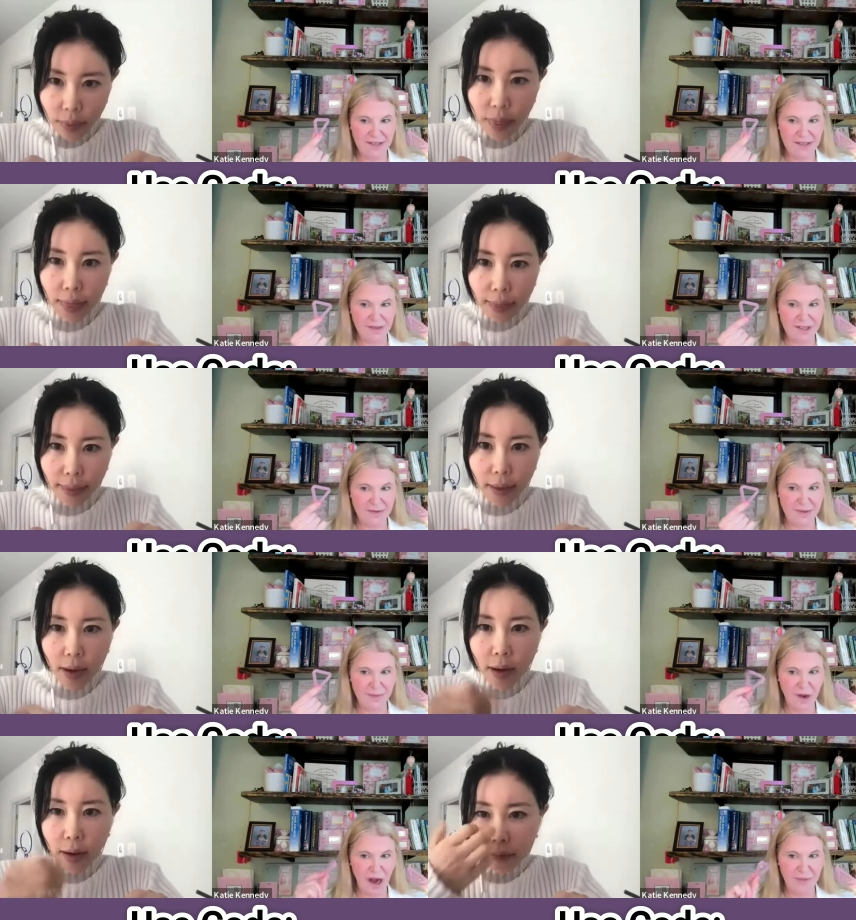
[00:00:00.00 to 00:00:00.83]
Speaker 1: has those types
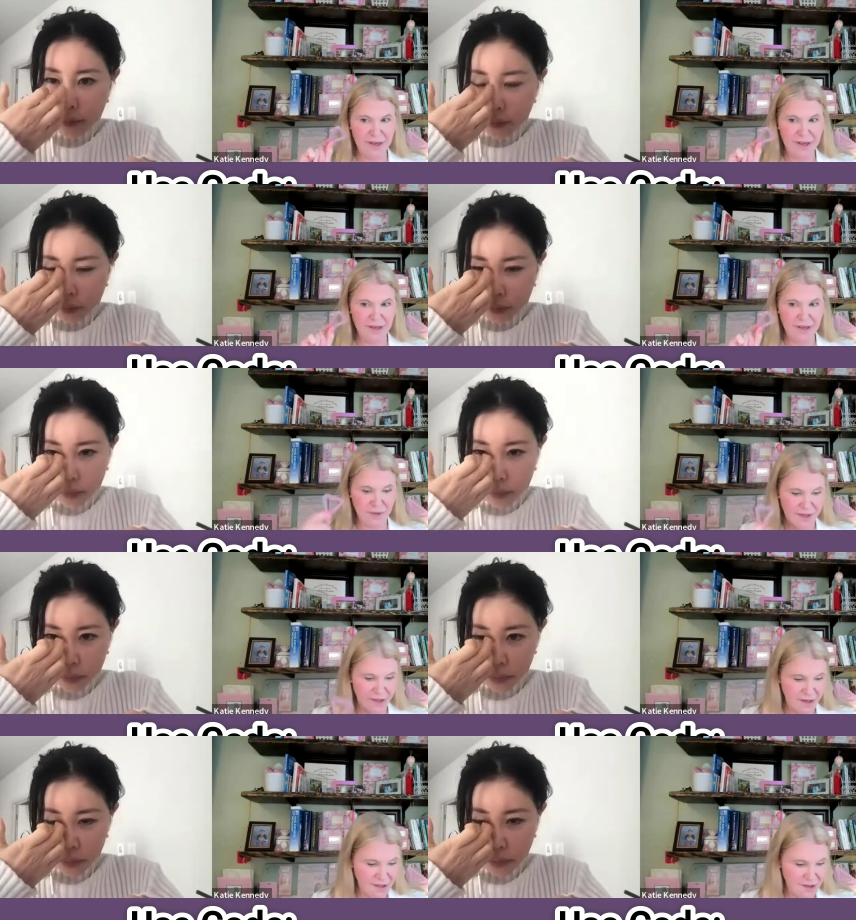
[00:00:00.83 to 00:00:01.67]
of properties
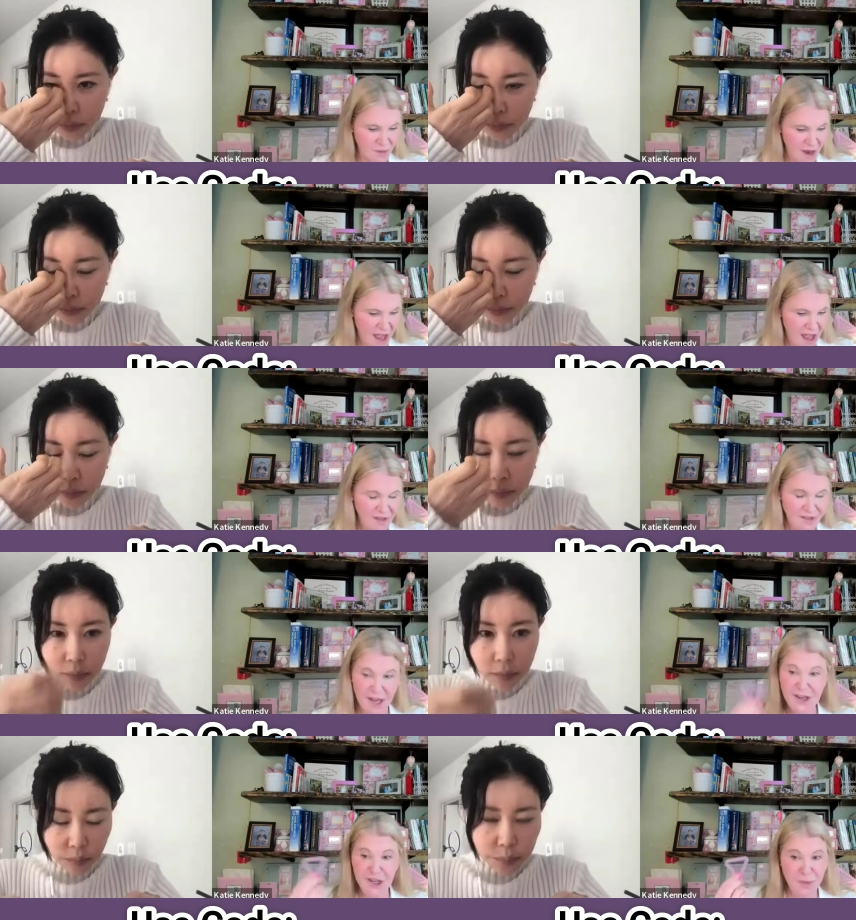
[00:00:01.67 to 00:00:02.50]
with it as well.
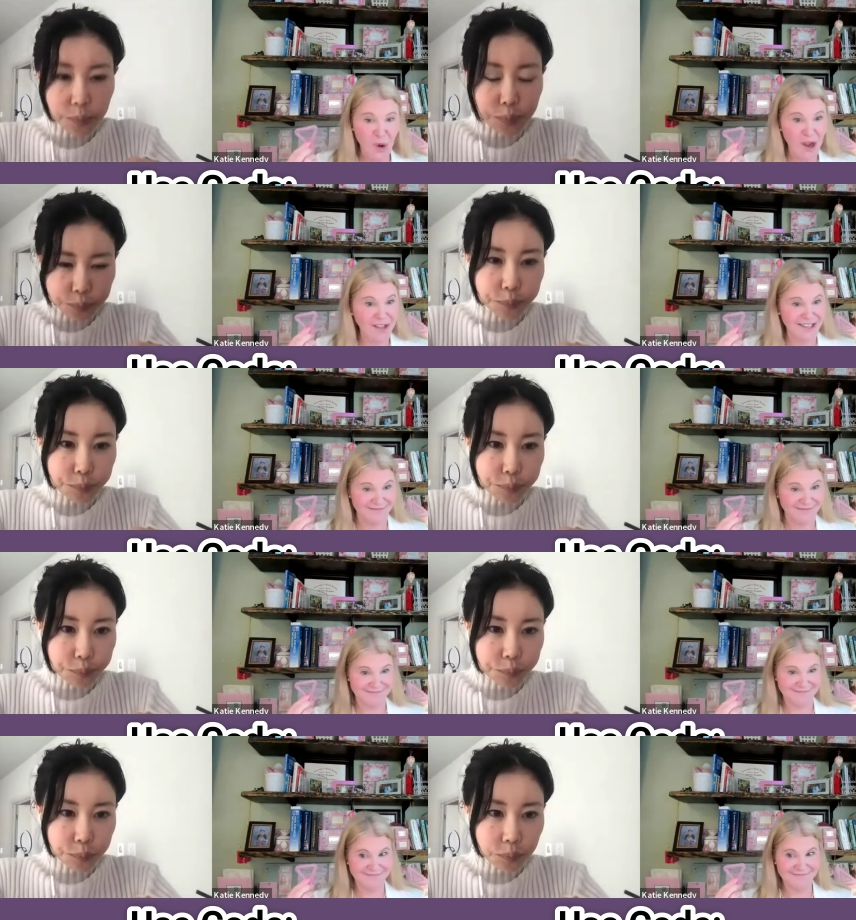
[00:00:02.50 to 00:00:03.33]
So, and you can boil it.
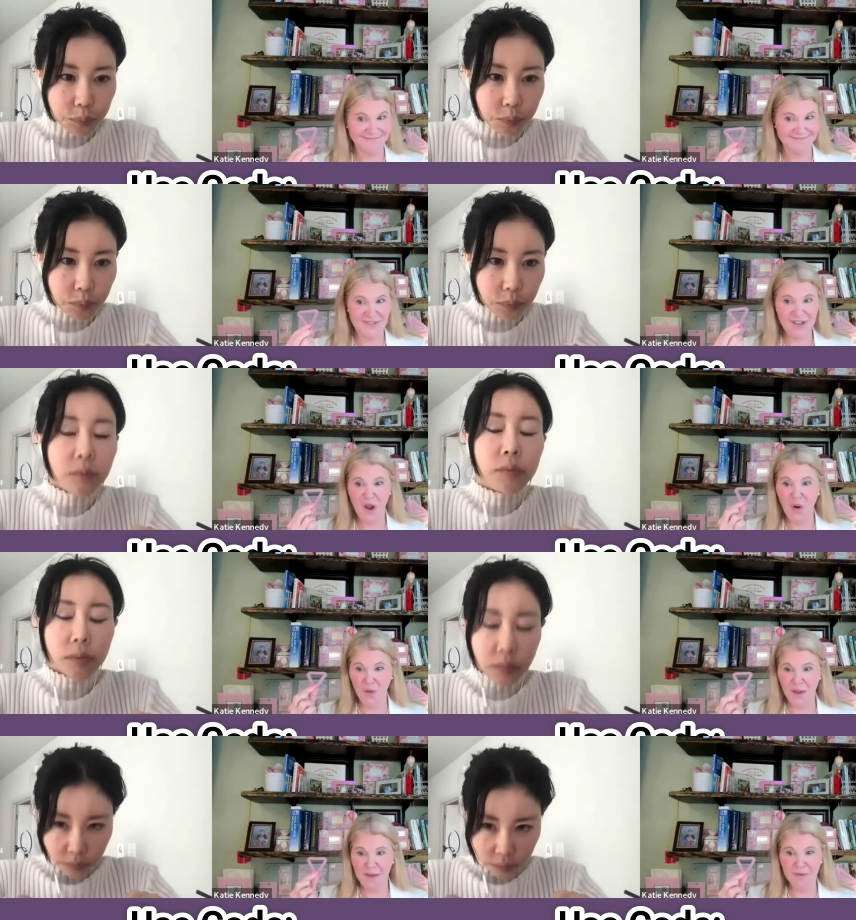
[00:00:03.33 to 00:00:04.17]

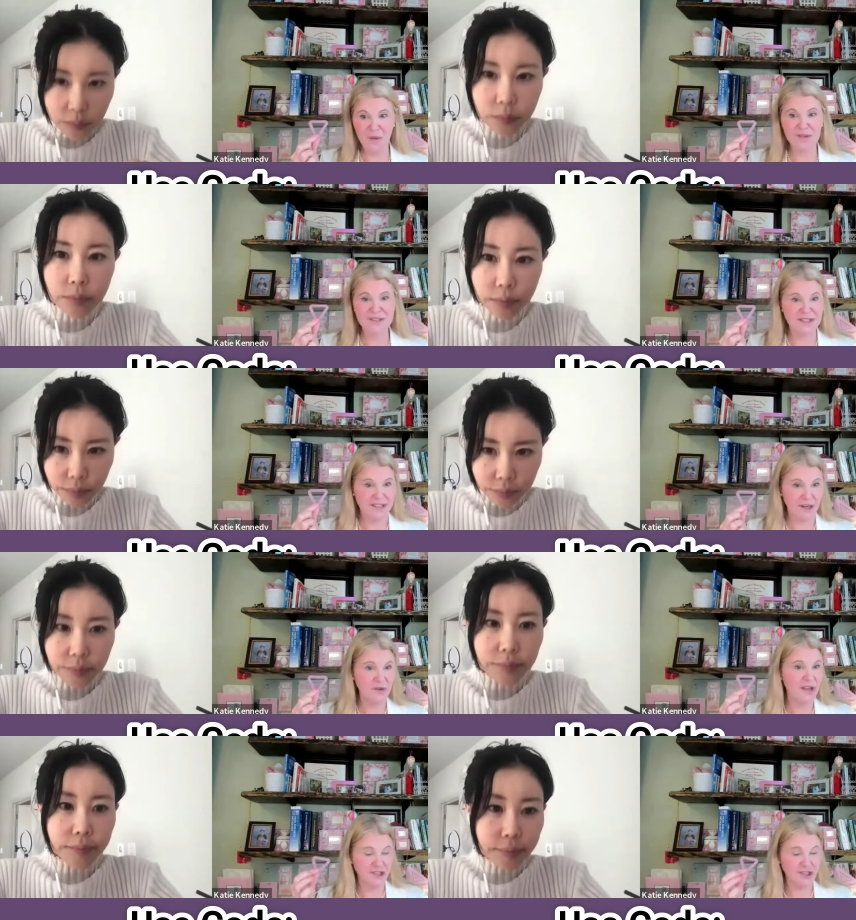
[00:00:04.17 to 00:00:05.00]
So mm. anybody that wants to
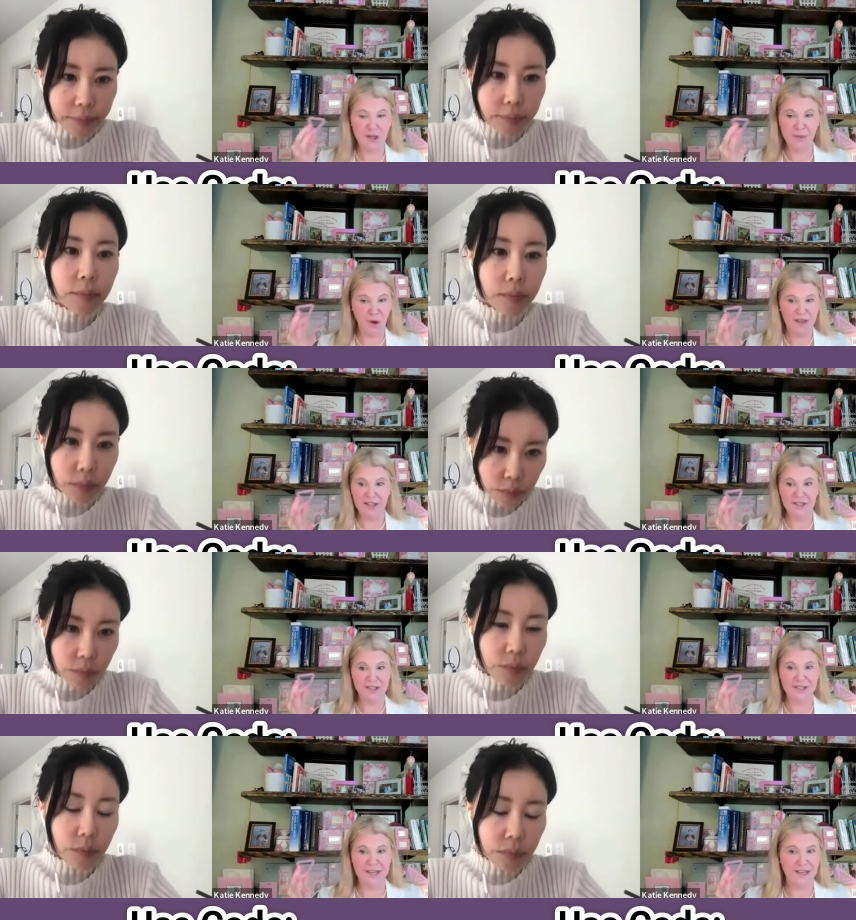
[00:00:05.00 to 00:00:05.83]
sterilize, you can boil it
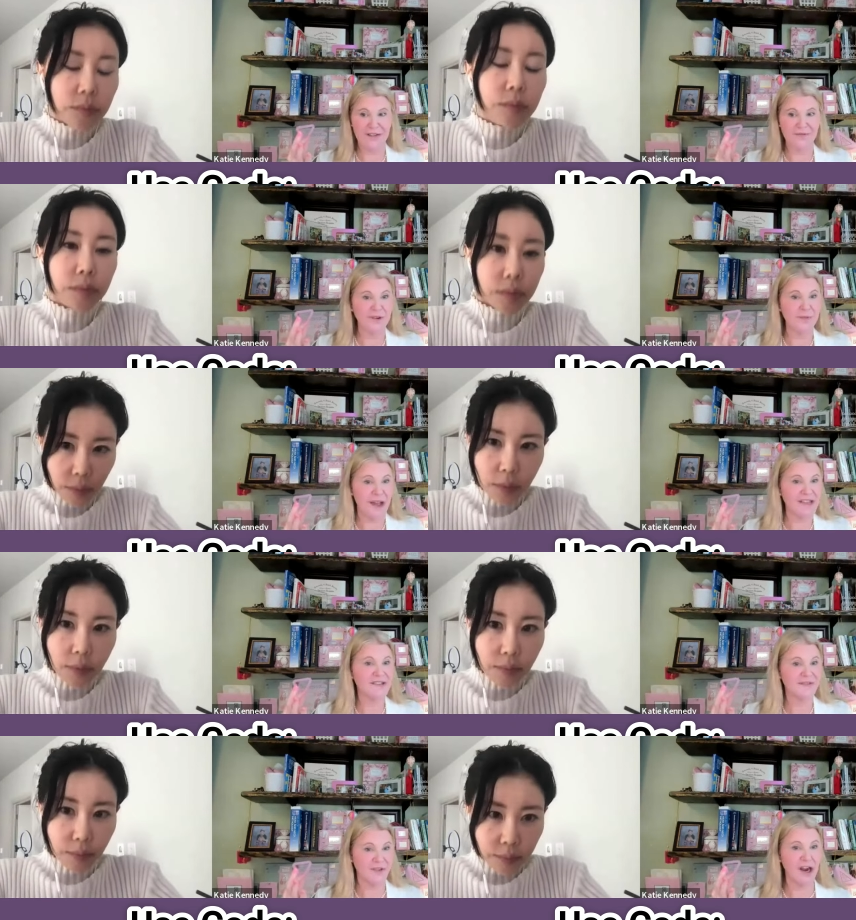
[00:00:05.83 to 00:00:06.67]
just like an mm. infant hmm.
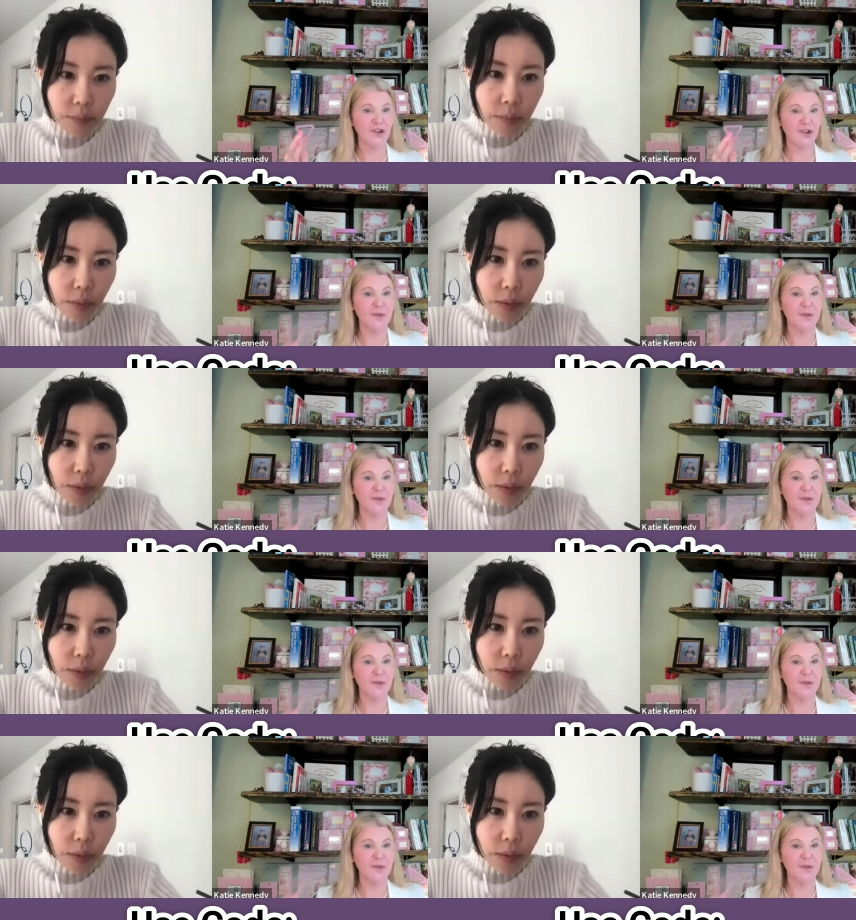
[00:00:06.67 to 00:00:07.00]
pacifier.